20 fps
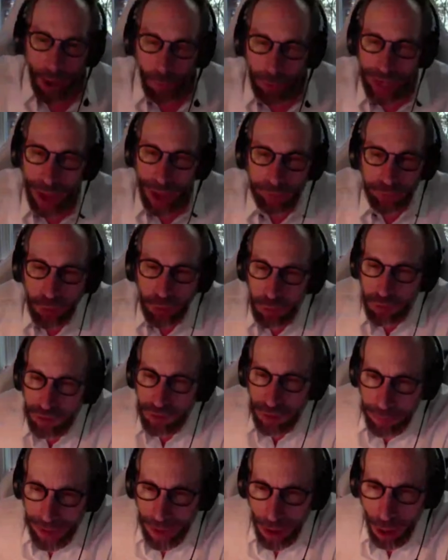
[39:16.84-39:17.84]
we have to use
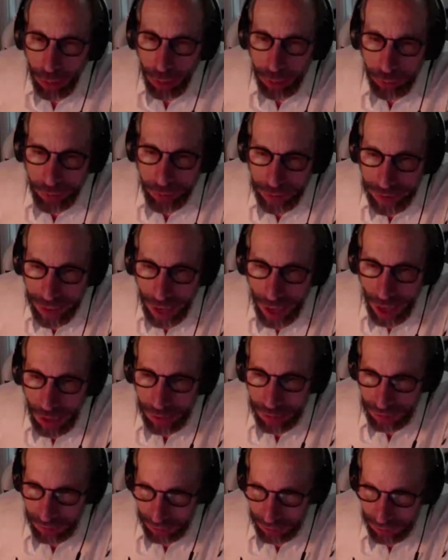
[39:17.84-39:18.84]
something other than
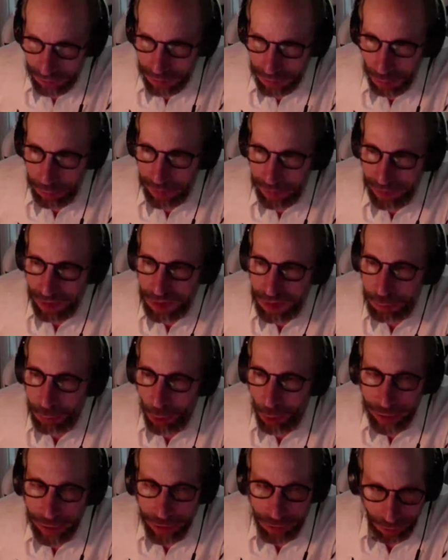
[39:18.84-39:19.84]
galaxies, something that's
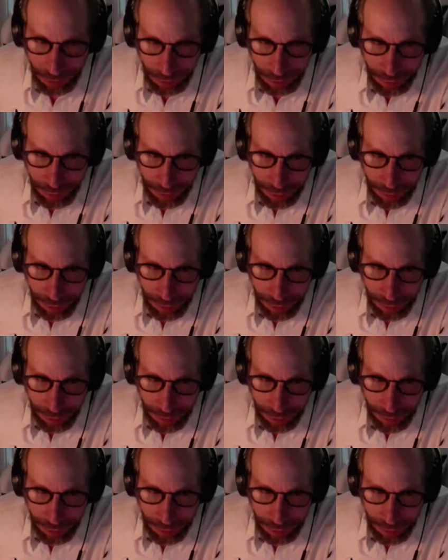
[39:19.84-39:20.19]
brighter,